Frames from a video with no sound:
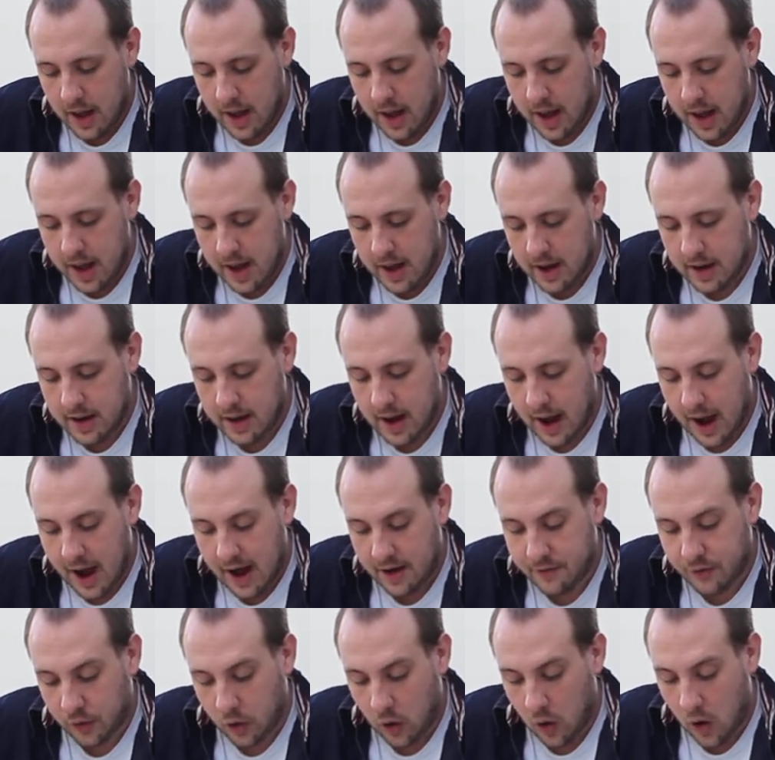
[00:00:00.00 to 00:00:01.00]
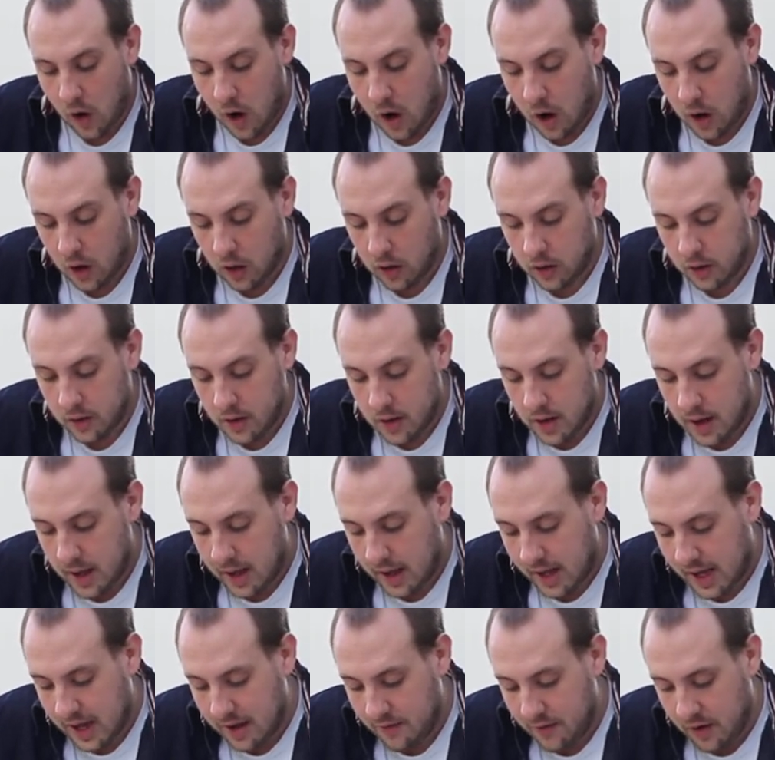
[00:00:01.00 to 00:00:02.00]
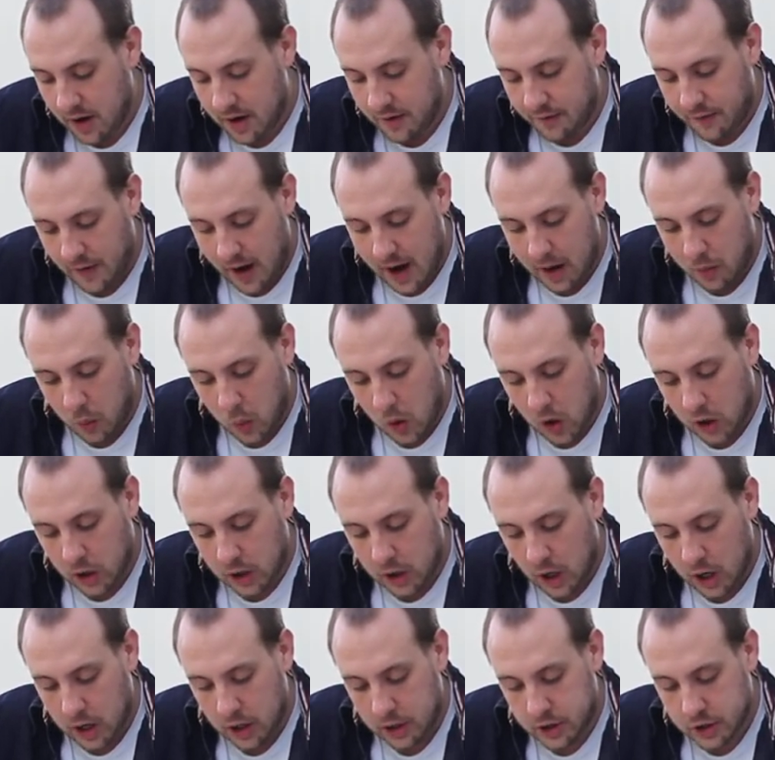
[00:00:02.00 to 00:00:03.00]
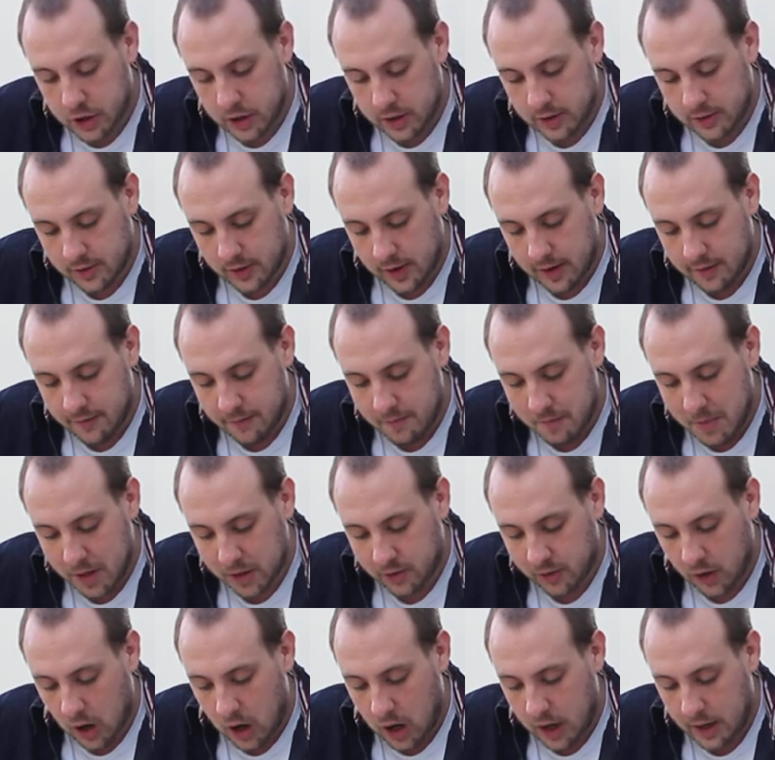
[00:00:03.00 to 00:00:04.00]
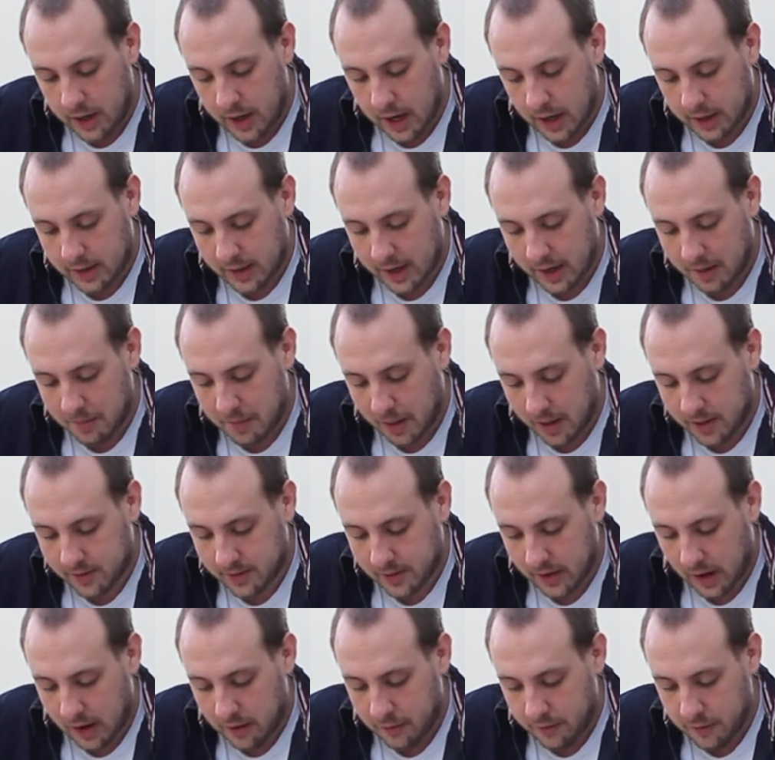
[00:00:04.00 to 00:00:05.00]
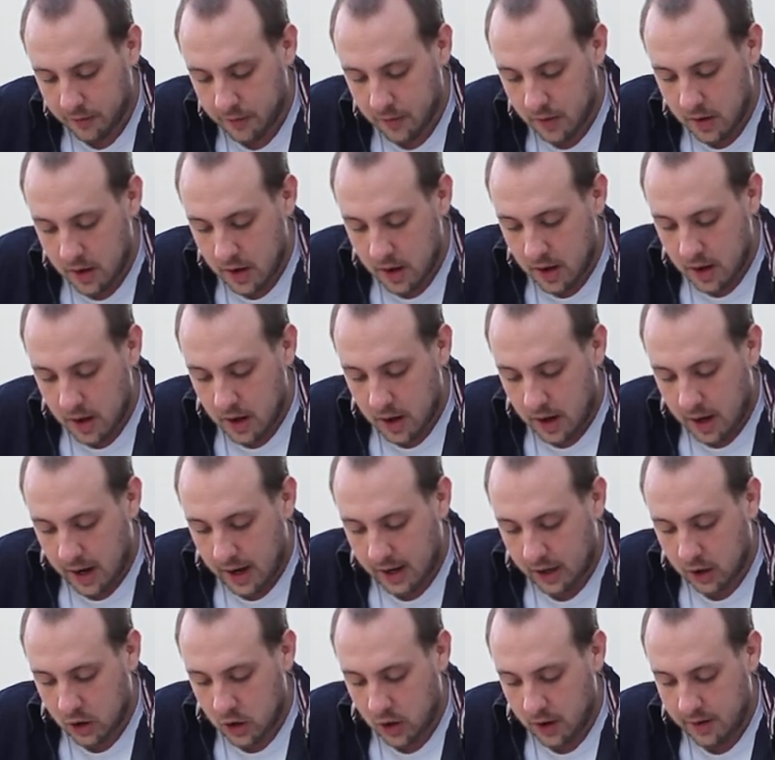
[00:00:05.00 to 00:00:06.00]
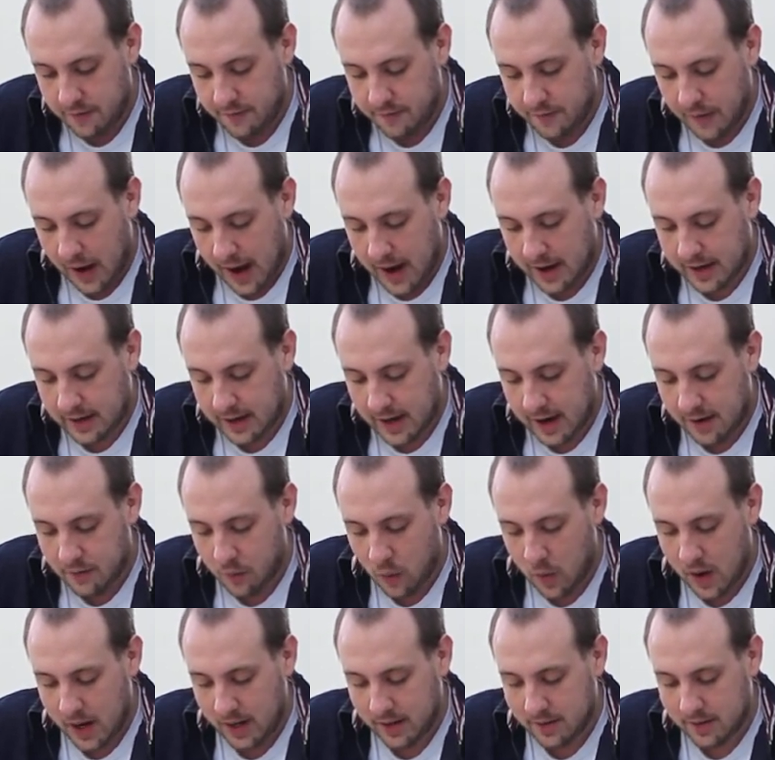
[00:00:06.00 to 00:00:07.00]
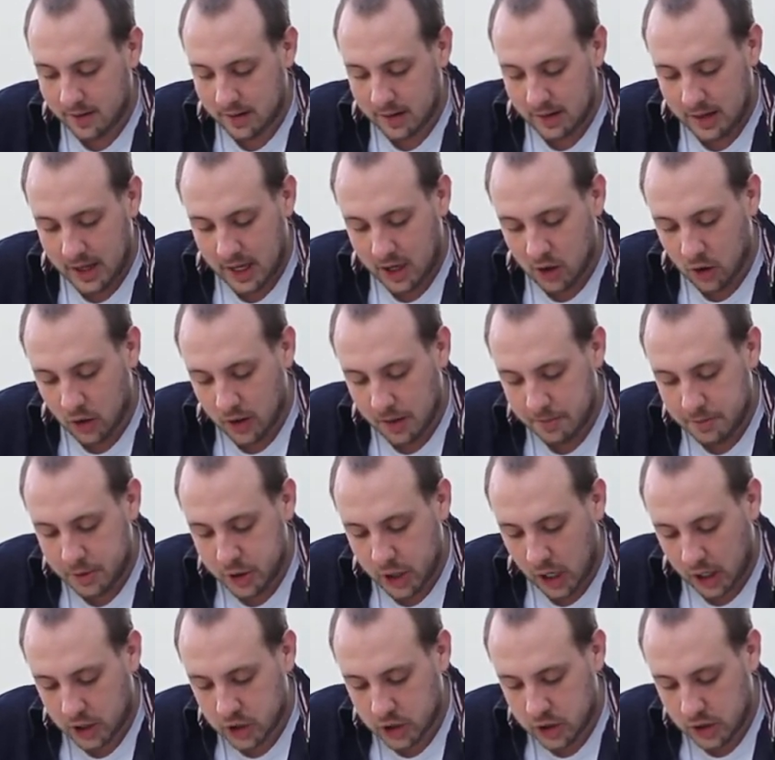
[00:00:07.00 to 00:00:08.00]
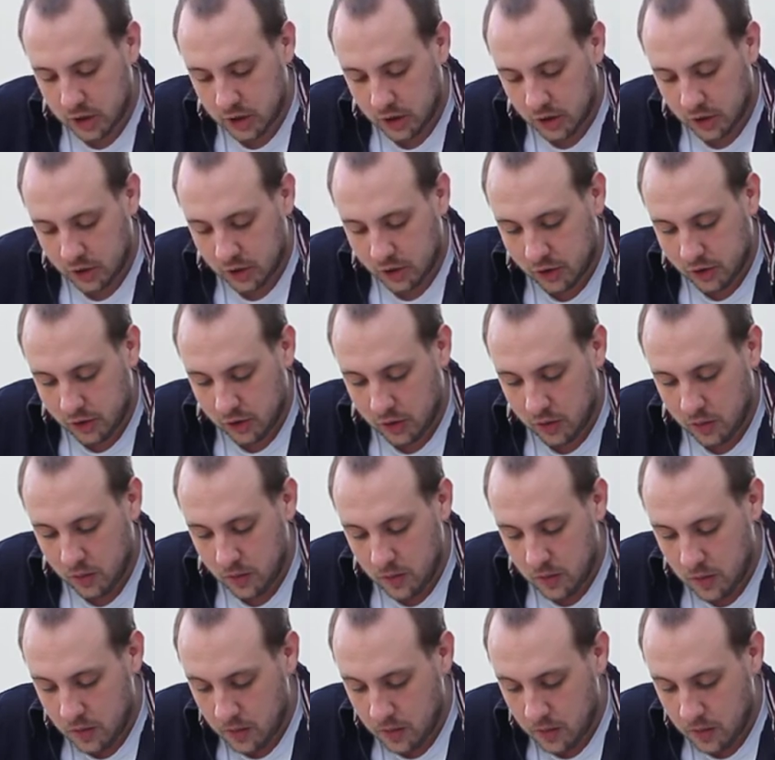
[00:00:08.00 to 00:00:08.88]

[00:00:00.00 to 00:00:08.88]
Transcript: And after all, even if I were conscious of misconducting myself, I could in fact have raised legal objection to the suit.